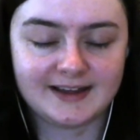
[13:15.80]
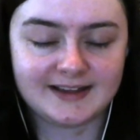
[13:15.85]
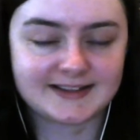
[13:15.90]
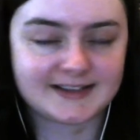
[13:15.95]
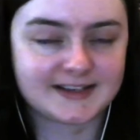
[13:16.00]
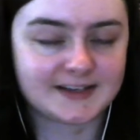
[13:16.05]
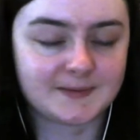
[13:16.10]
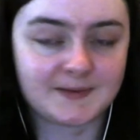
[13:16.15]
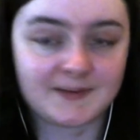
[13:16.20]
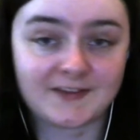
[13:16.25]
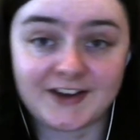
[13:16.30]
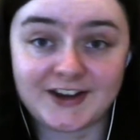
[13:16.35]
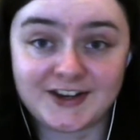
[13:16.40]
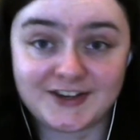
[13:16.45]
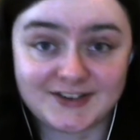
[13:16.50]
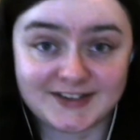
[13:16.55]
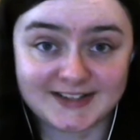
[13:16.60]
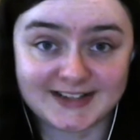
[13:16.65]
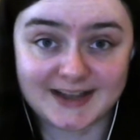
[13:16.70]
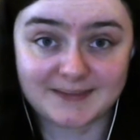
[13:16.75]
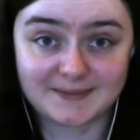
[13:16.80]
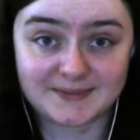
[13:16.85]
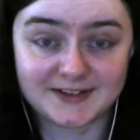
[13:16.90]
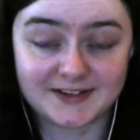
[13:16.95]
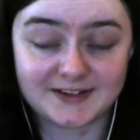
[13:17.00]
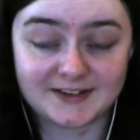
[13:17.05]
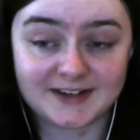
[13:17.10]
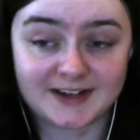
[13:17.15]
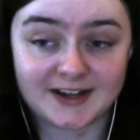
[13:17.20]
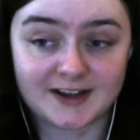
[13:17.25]
it's going to be a very interesting
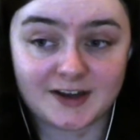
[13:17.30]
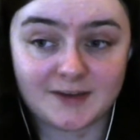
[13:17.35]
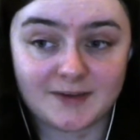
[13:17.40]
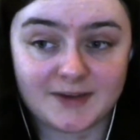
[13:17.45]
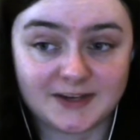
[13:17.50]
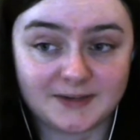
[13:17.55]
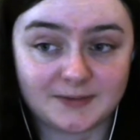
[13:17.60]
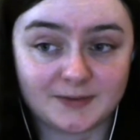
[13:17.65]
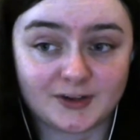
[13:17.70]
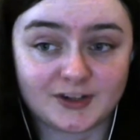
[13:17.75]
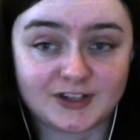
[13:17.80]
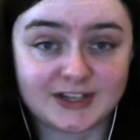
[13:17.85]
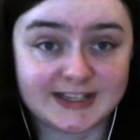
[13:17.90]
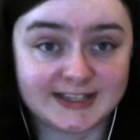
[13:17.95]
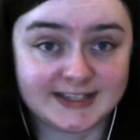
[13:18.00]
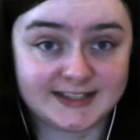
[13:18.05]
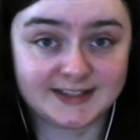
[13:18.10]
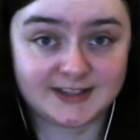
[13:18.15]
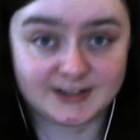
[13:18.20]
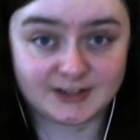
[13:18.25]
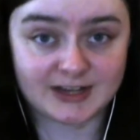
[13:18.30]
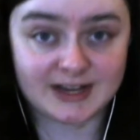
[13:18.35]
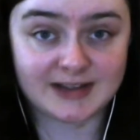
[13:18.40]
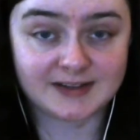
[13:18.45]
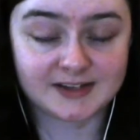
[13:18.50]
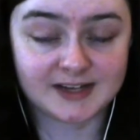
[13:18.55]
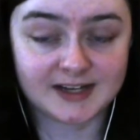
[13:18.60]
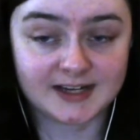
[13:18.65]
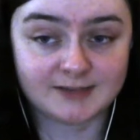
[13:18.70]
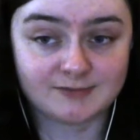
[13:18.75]
episode and I can't wait to watch it. The
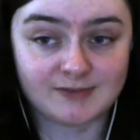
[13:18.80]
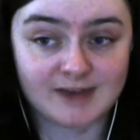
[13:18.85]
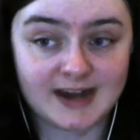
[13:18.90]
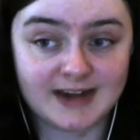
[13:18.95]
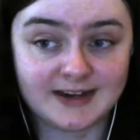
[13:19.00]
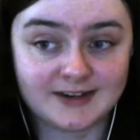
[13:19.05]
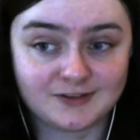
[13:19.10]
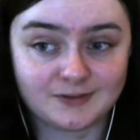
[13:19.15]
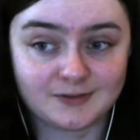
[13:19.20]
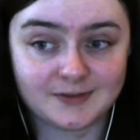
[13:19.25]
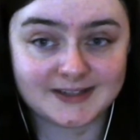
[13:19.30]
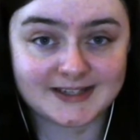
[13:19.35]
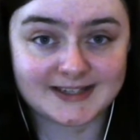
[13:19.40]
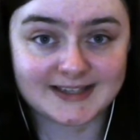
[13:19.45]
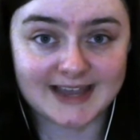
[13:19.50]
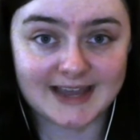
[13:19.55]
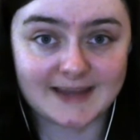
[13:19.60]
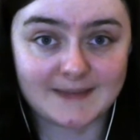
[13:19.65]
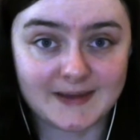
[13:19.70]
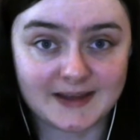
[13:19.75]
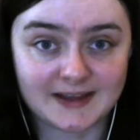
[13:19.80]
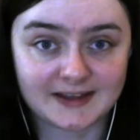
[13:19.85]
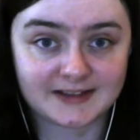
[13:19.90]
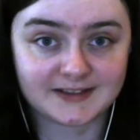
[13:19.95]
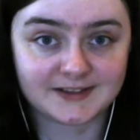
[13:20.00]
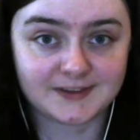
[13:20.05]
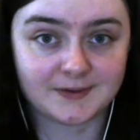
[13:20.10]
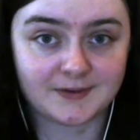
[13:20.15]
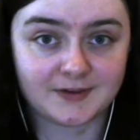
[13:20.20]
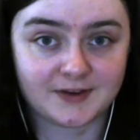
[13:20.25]
downside is Reign is almost escaping,
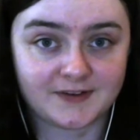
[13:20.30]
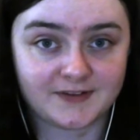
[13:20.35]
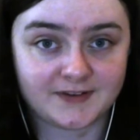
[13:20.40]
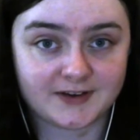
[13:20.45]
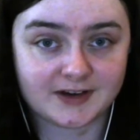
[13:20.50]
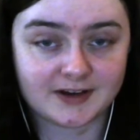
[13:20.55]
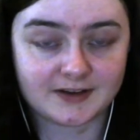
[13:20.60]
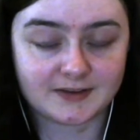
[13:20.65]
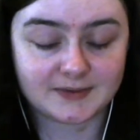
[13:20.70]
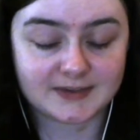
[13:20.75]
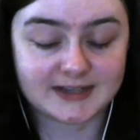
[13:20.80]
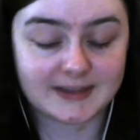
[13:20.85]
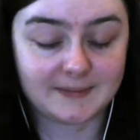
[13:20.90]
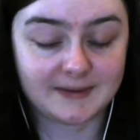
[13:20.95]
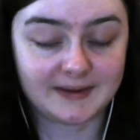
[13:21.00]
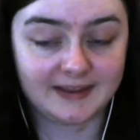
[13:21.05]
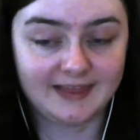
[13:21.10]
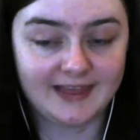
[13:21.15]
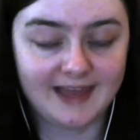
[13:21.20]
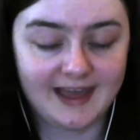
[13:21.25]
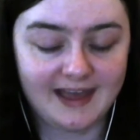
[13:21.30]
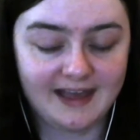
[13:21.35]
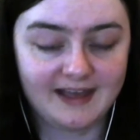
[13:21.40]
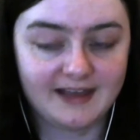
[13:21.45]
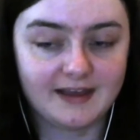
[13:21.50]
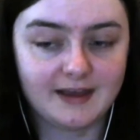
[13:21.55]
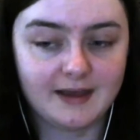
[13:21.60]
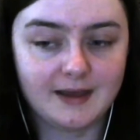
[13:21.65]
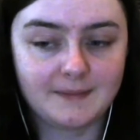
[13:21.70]
so we've got to figure out what's happening there.